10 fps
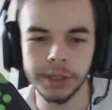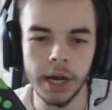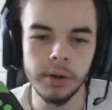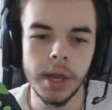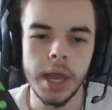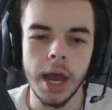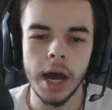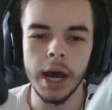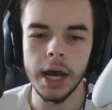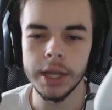Now,
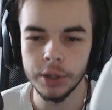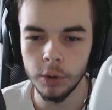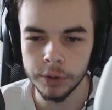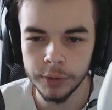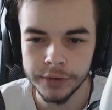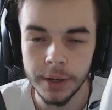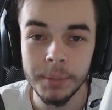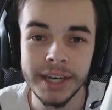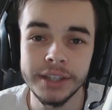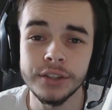the only reason
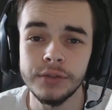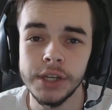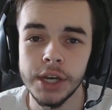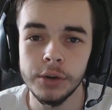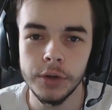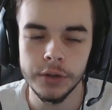I'm making this video